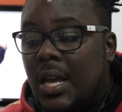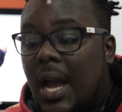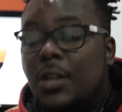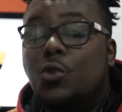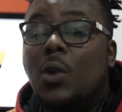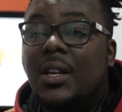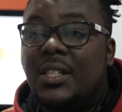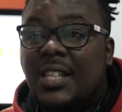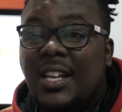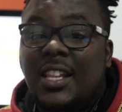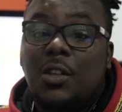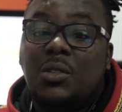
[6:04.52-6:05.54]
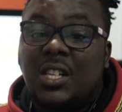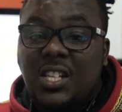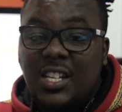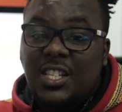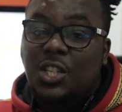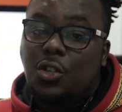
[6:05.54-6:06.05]
I do understand that there was a
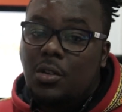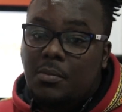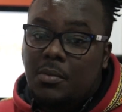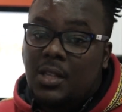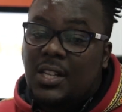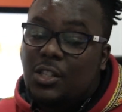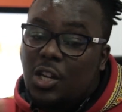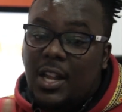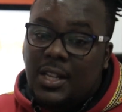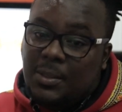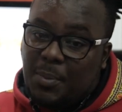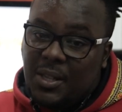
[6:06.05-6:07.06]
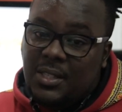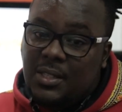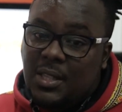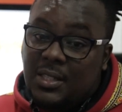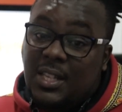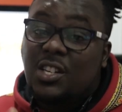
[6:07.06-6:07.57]
transition. It's actually a space
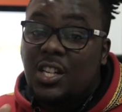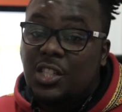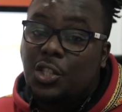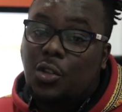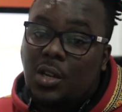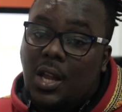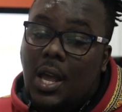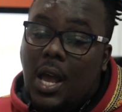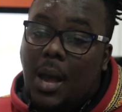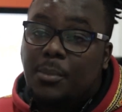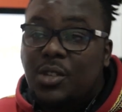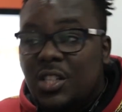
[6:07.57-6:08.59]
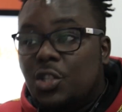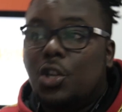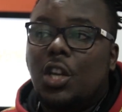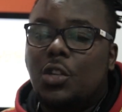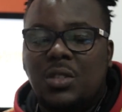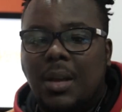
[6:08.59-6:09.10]
that's a transition. I'm
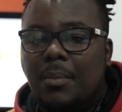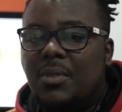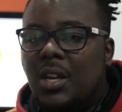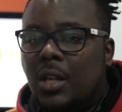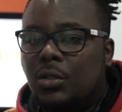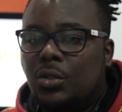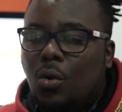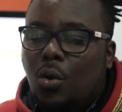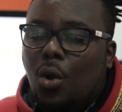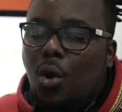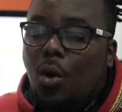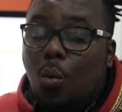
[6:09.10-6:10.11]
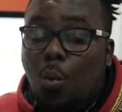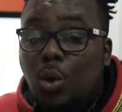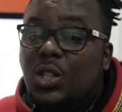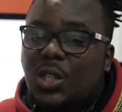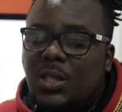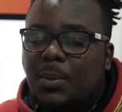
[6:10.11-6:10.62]
transitioning into something else, so
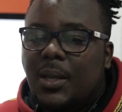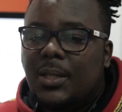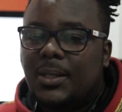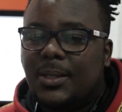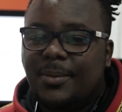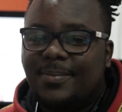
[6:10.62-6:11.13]
watch this space.